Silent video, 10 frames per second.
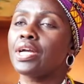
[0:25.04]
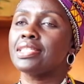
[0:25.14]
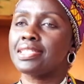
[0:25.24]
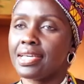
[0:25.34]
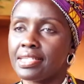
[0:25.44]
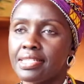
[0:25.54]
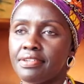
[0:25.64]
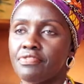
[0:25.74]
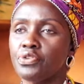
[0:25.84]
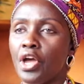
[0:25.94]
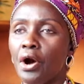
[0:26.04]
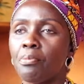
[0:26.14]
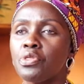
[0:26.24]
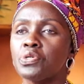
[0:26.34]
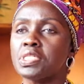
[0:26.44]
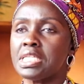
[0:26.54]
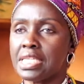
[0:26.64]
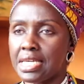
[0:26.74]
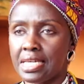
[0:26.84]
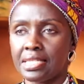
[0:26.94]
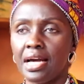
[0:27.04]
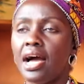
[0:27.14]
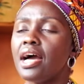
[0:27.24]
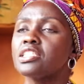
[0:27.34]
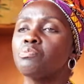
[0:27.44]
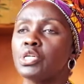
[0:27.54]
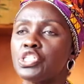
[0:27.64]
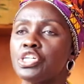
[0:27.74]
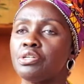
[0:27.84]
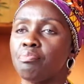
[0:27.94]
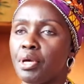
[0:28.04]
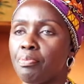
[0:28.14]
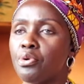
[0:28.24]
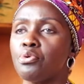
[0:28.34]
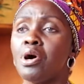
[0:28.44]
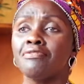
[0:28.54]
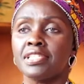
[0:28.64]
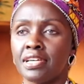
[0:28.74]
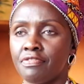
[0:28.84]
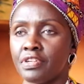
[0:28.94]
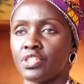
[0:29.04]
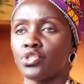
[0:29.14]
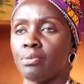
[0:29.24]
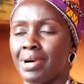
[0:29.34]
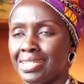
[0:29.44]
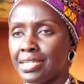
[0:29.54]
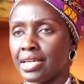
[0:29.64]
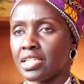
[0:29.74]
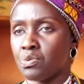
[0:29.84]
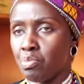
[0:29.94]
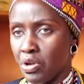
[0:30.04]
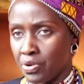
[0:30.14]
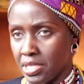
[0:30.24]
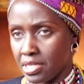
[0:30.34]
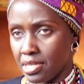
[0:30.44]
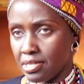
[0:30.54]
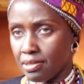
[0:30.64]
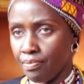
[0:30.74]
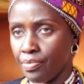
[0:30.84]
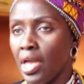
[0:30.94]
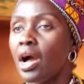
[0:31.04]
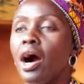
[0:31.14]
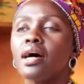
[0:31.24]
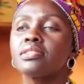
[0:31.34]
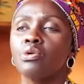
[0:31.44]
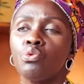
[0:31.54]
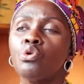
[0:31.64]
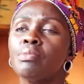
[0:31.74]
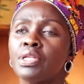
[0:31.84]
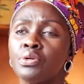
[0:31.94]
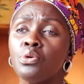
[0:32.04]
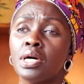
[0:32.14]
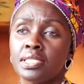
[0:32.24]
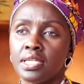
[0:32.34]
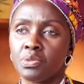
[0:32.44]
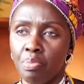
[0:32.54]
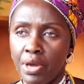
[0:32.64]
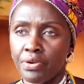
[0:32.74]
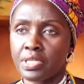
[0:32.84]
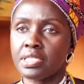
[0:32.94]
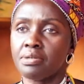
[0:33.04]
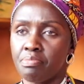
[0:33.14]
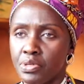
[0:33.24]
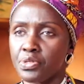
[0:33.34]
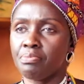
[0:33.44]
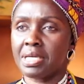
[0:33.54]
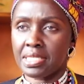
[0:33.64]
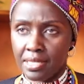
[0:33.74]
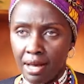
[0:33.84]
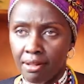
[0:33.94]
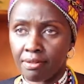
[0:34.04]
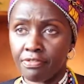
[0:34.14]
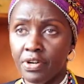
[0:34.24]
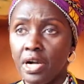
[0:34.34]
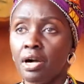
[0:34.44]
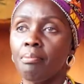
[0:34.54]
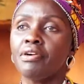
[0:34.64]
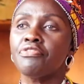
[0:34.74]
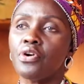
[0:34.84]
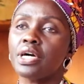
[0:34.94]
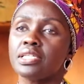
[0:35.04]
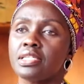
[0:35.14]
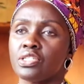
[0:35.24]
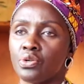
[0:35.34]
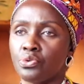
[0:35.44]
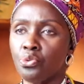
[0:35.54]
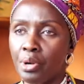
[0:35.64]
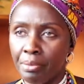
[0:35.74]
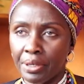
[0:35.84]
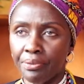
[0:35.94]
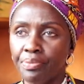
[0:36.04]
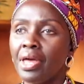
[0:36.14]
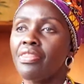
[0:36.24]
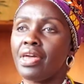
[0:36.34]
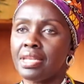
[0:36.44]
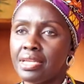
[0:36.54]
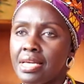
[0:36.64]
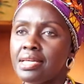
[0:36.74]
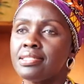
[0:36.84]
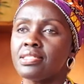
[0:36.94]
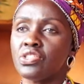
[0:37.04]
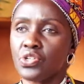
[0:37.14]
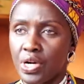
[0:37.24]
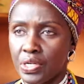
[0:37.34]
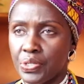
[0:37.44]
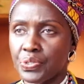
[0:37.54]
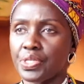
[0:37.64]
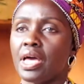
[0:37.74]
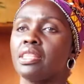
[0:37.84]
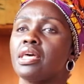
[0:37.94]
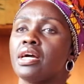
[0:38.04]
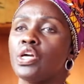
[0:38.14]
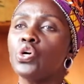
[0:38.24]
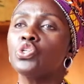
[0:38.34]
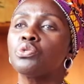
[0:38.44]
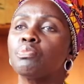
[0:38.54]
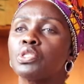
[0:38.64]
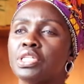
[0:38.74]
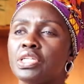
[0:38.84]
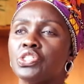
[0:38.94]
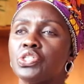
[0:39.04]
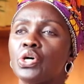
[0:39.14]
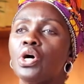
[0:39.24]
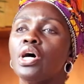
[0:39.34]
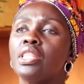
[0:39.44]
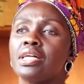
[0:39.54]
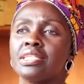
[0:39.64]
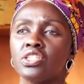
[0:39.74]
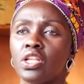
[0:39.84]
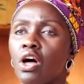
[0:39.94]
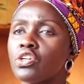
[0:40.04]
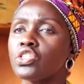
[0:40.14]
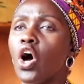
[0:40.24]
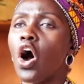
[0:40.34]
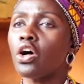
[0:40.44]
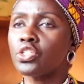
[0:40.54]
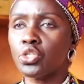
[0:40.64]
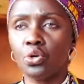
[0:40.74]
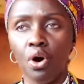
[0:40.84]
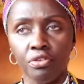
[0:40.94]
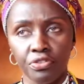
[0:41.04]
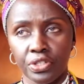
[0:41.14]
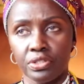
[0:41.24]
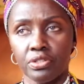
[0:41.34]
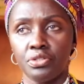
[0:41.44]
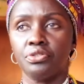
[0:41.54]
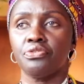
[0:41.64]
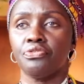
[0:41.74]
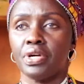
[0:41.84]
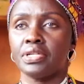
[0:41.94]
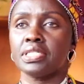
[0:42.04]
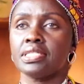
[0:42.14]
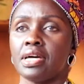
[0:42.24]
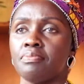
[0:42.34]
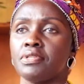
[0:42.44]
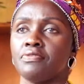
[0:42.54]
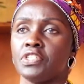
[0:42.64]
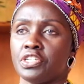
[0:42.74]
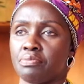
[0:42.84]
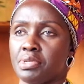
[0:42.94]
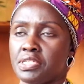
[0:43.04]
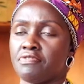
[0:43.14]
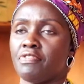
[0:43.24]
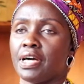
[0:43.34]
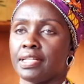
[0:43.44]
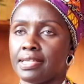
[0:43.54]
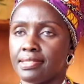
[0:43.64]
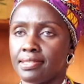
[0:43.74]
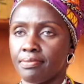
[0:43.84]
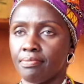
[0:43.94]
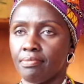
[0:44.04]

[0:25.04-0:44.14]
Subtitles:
incentive to help those in need, especially people who have suffered traumatic experiences. As a woman who has experienced abuse myself, my focus is on women, their needs and struggles, and their huge potential that is lost all too often due to various types of gender-based violence.